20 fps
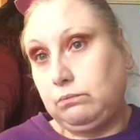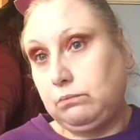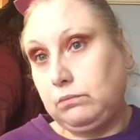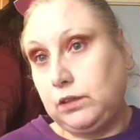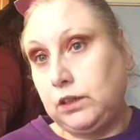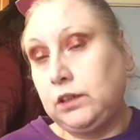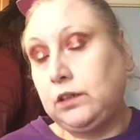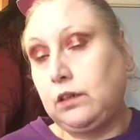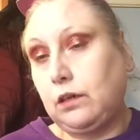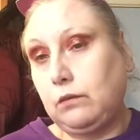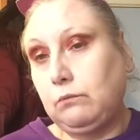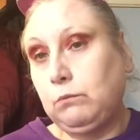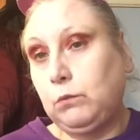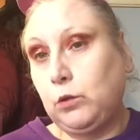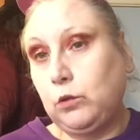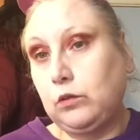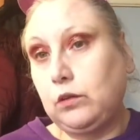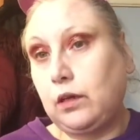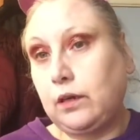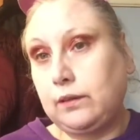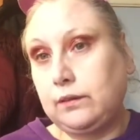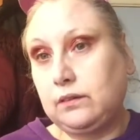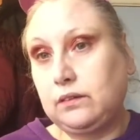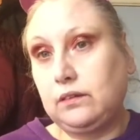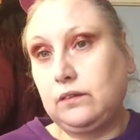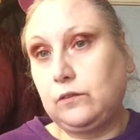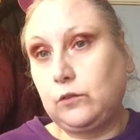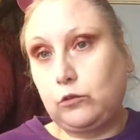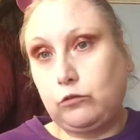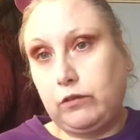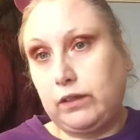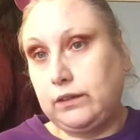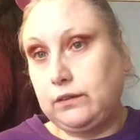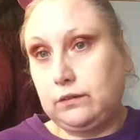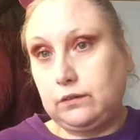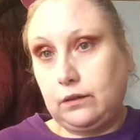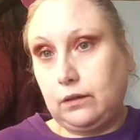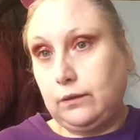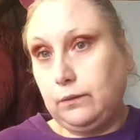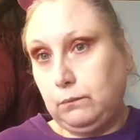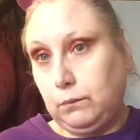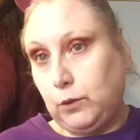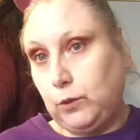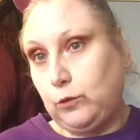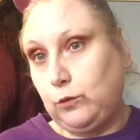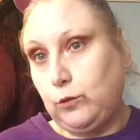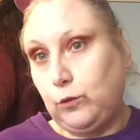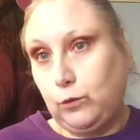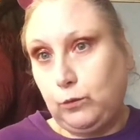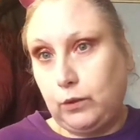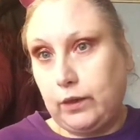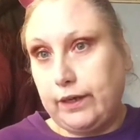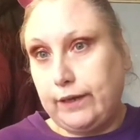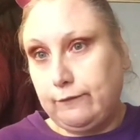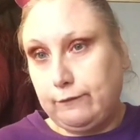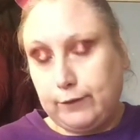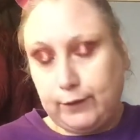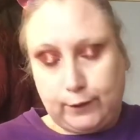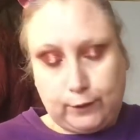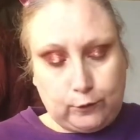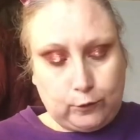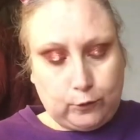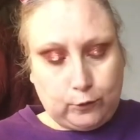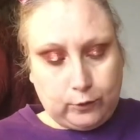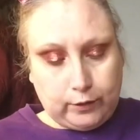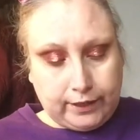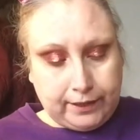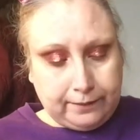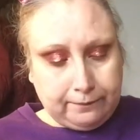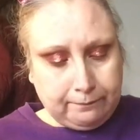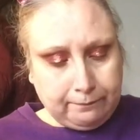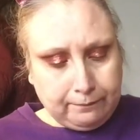you know, more lines than the creators on the moon, or whatever you call it,